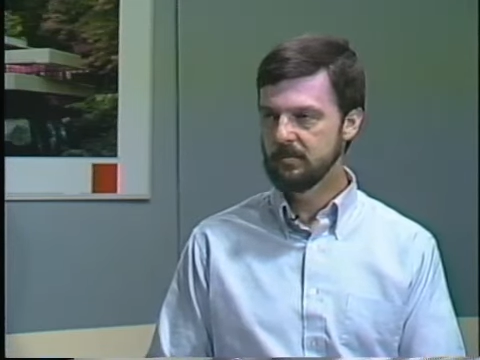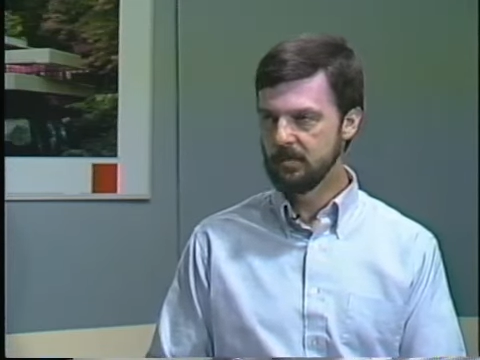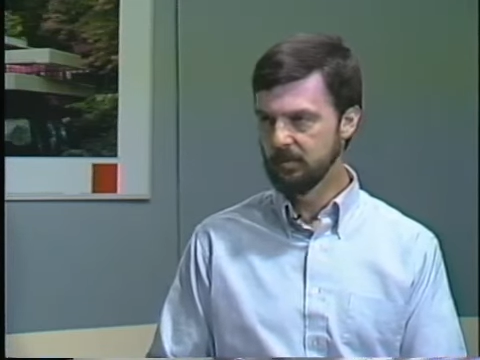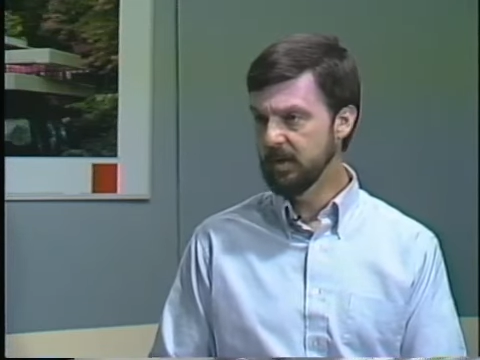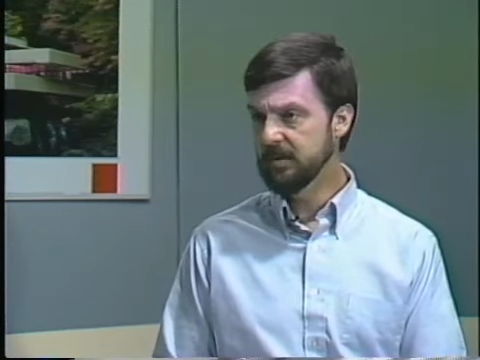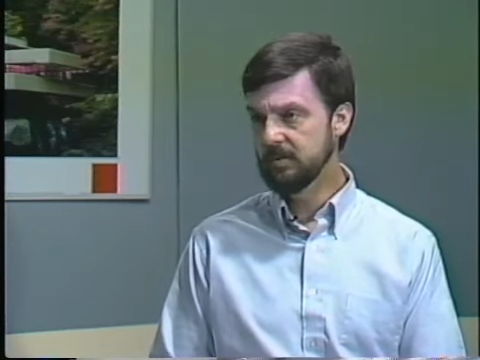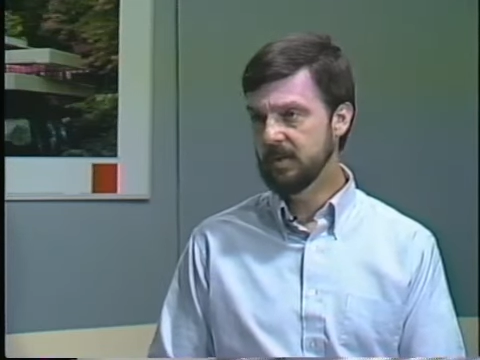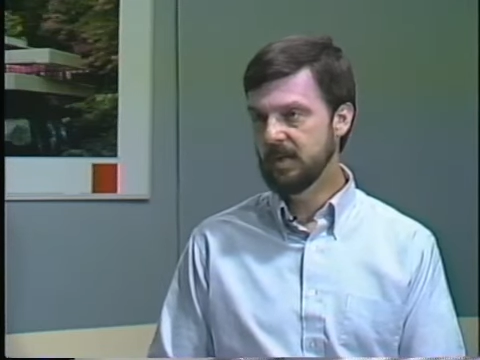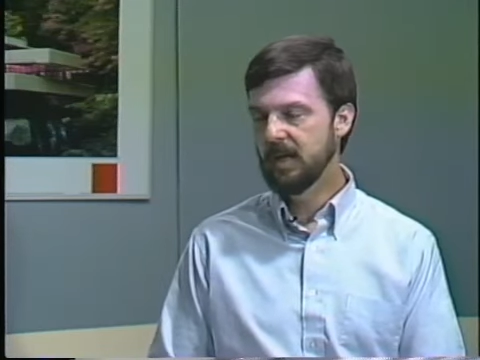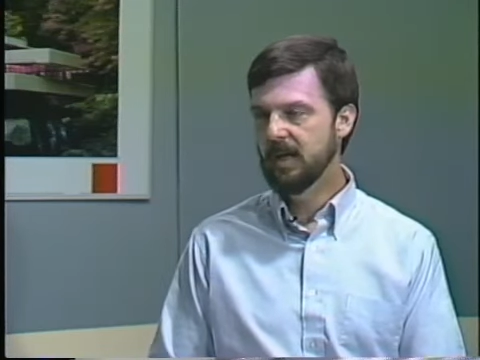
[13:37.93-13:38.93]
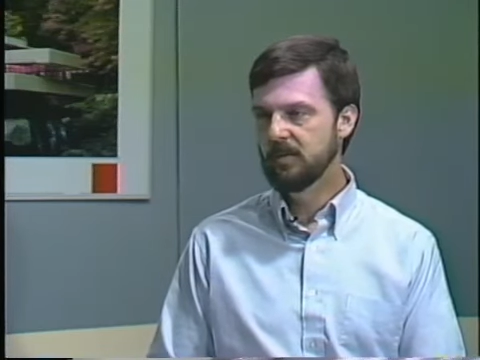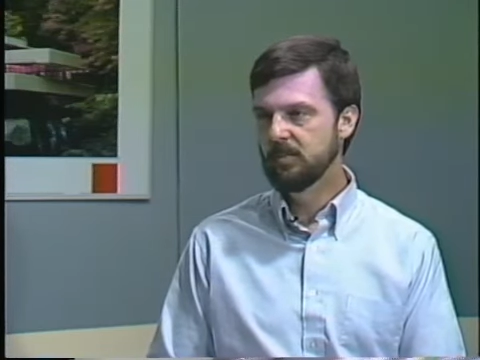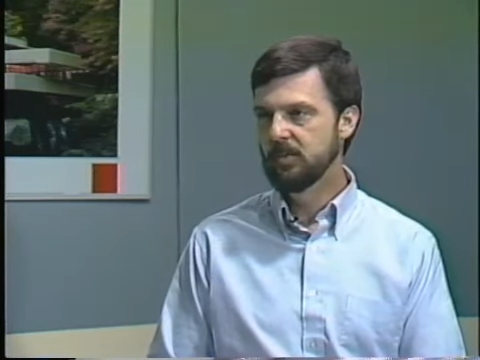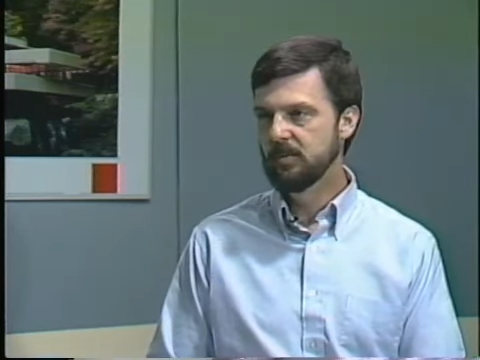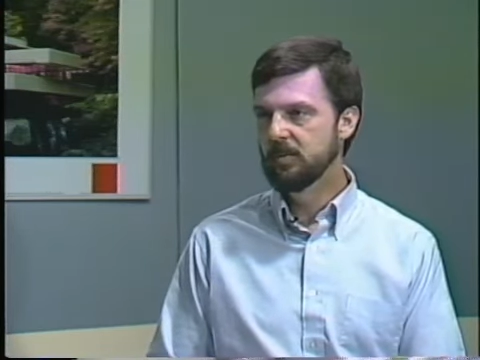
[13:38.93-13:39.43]
rather than a
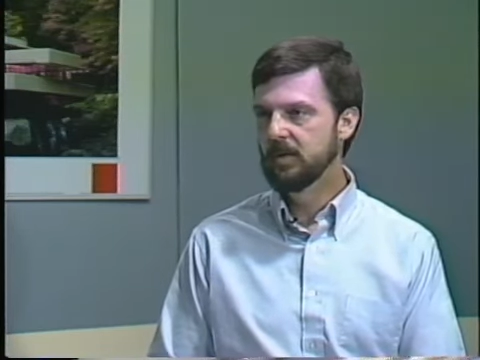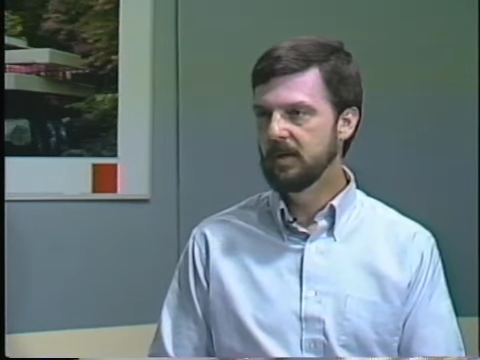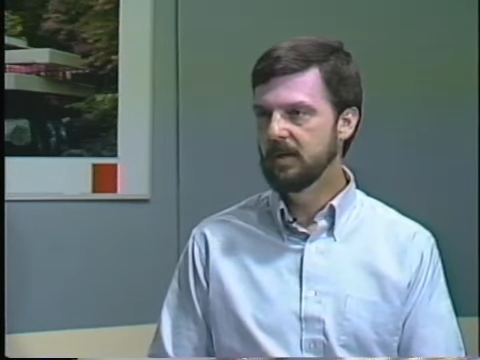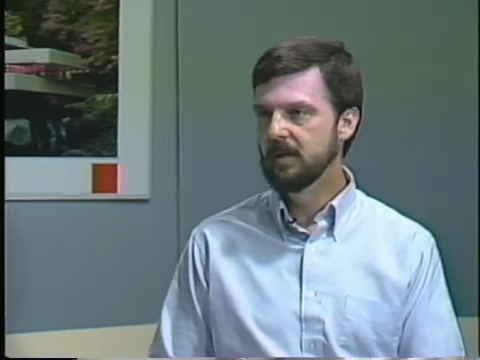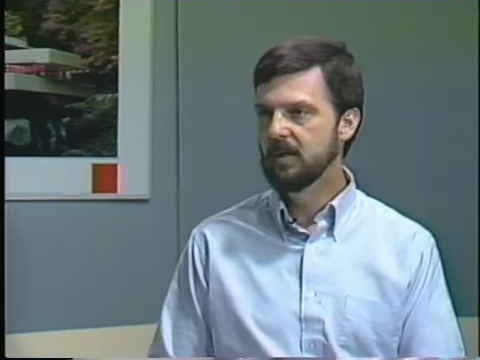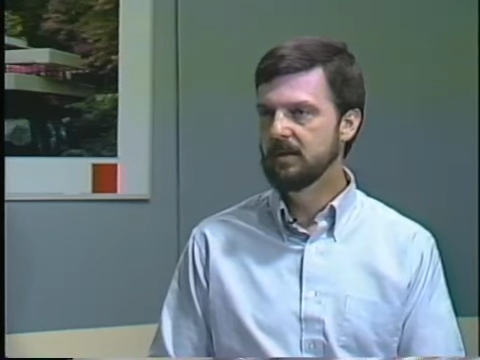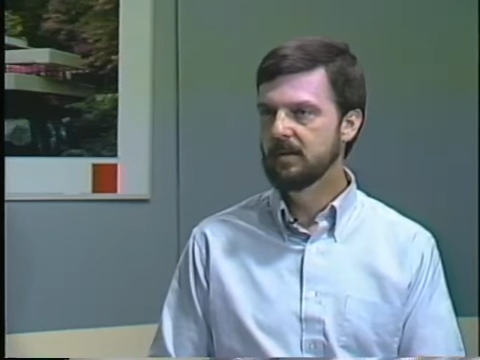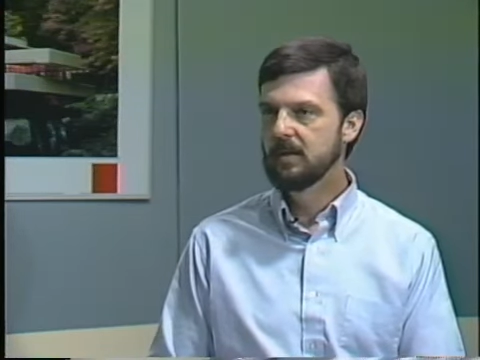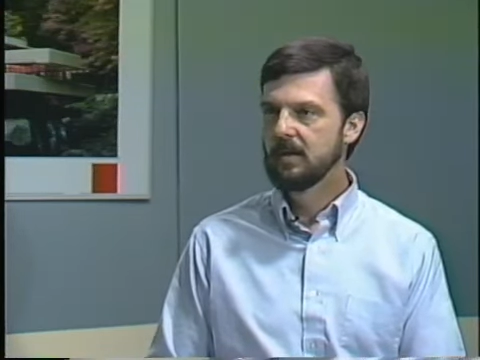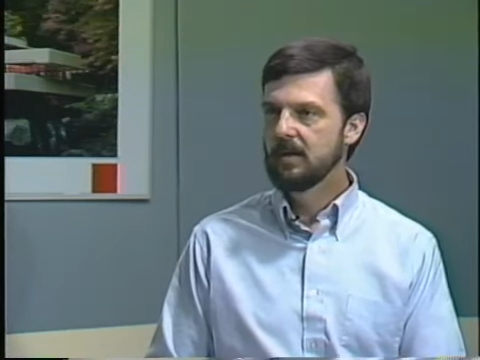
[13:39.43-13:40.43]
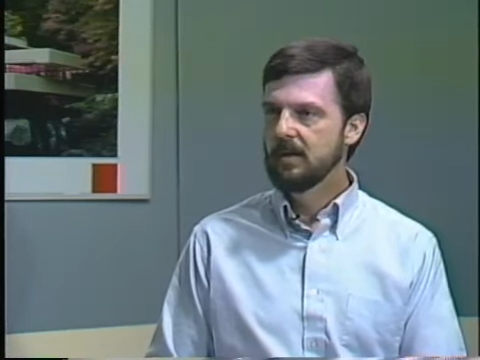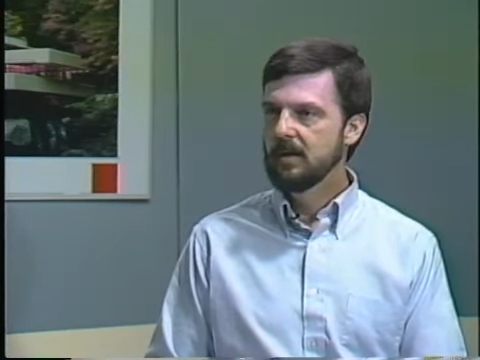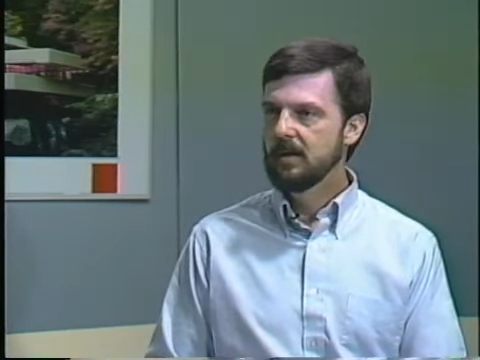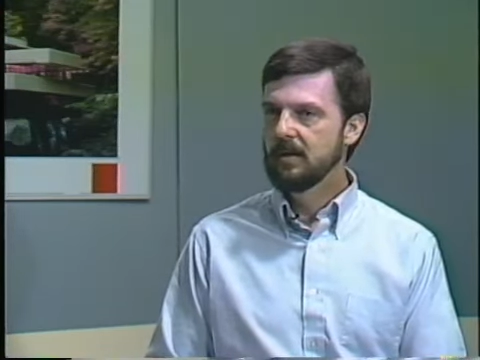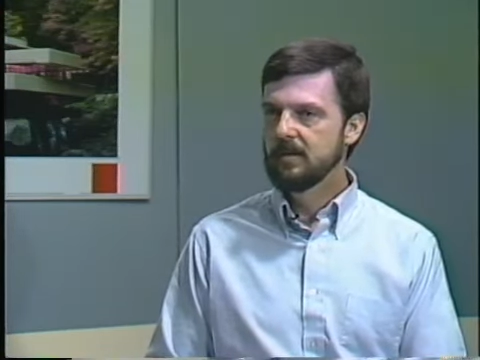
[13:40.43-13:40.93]
hand-pulled print, and
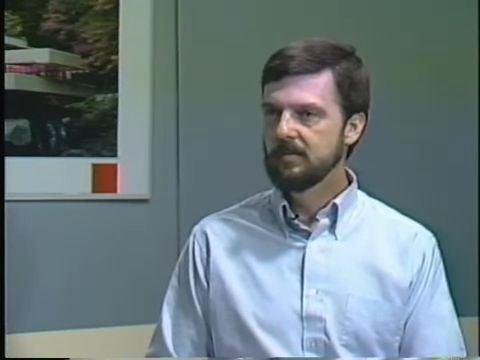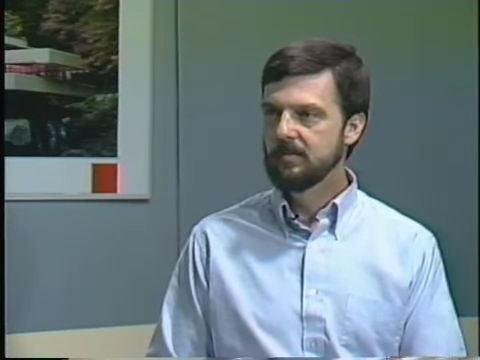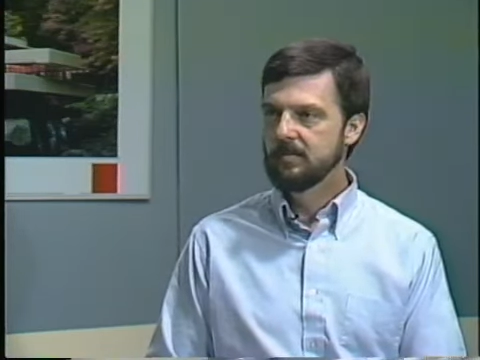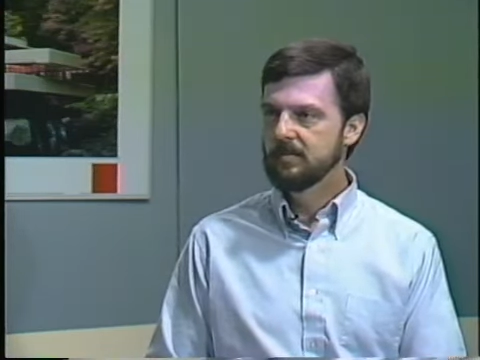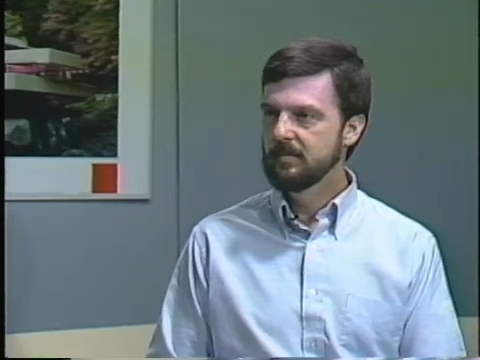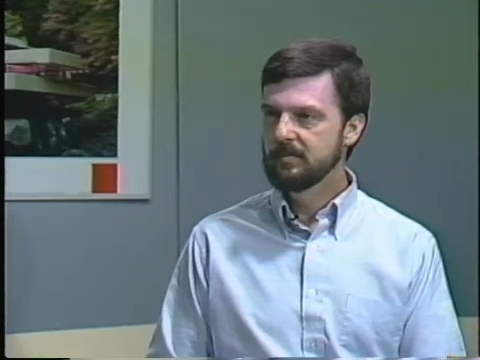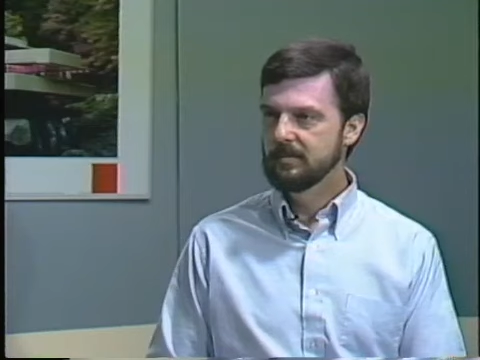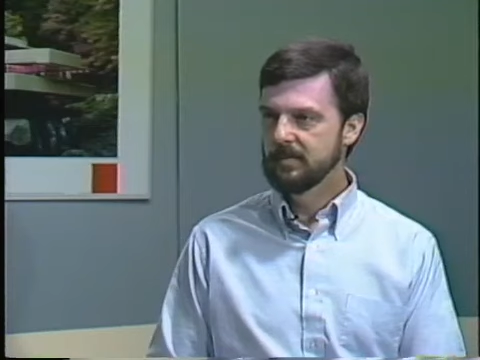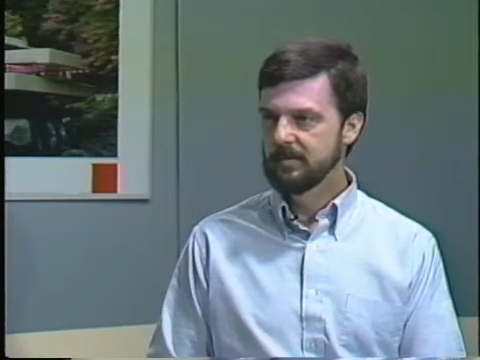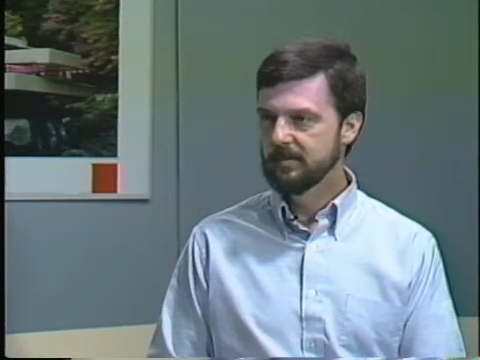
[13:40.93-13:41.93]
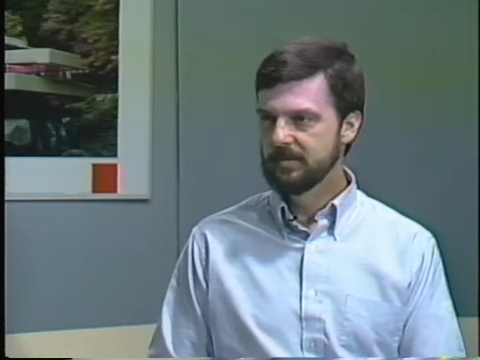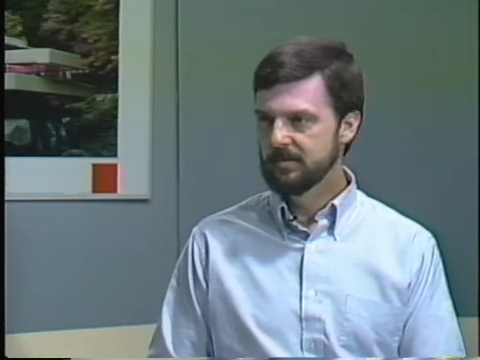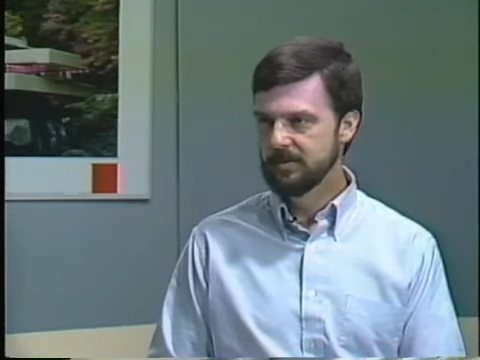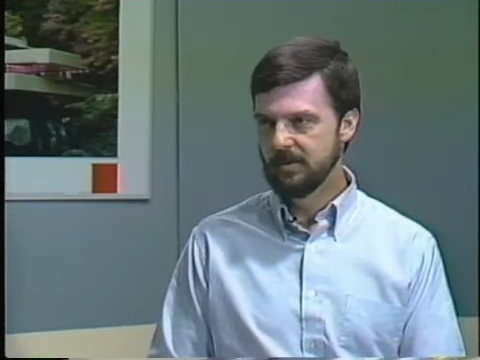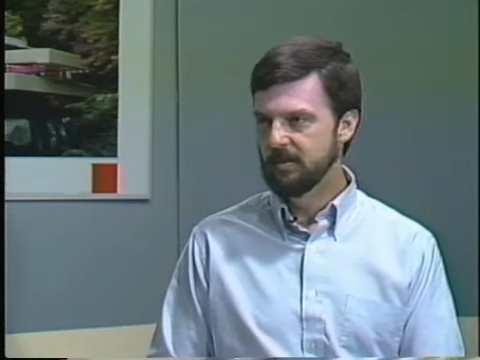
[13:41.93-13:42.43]

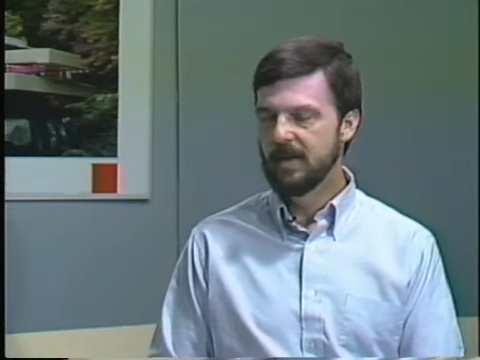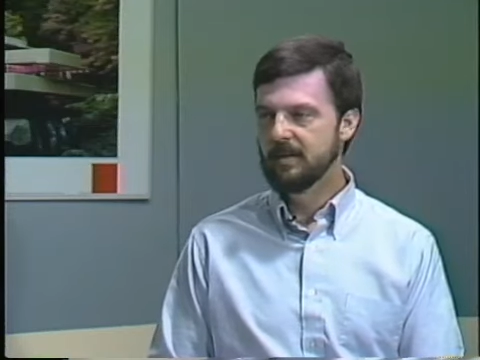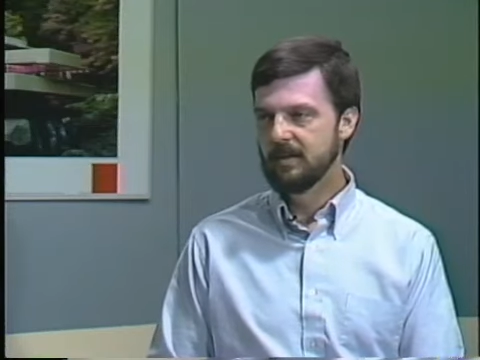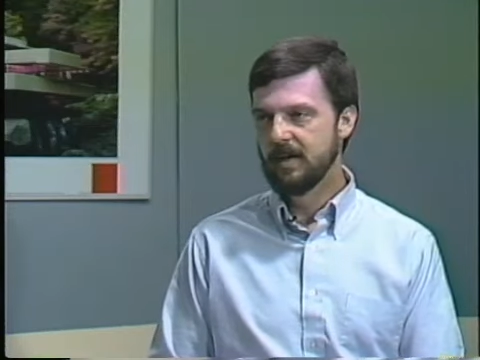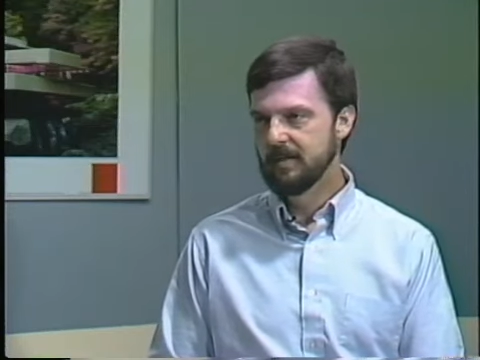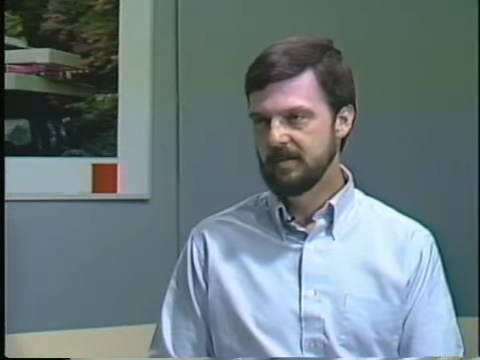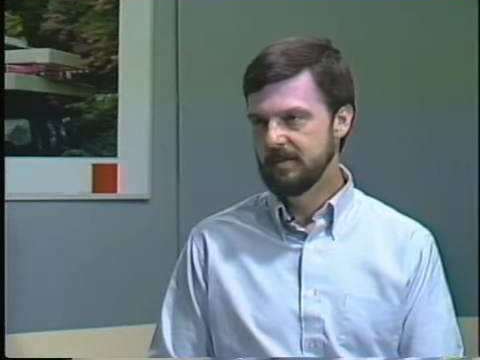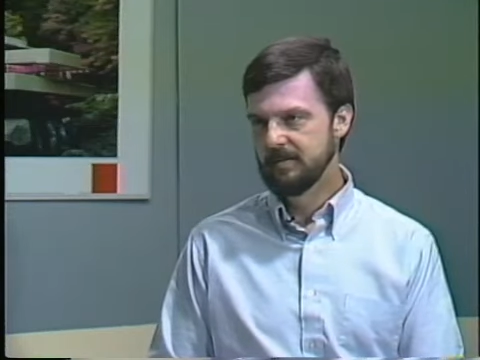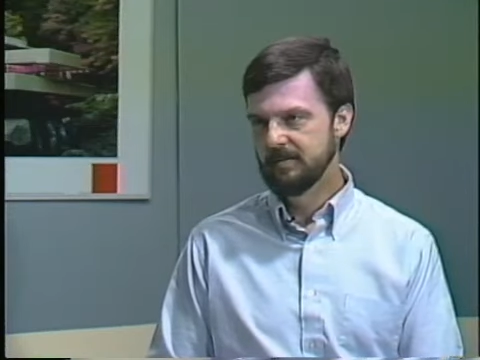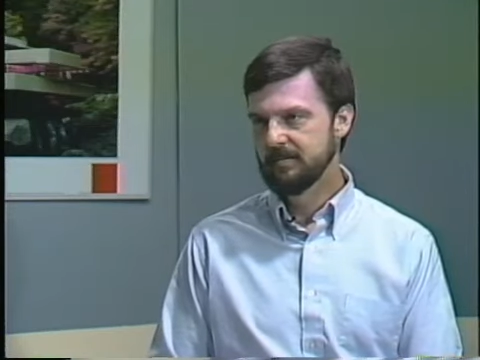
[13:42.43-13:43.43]
don't like the idea.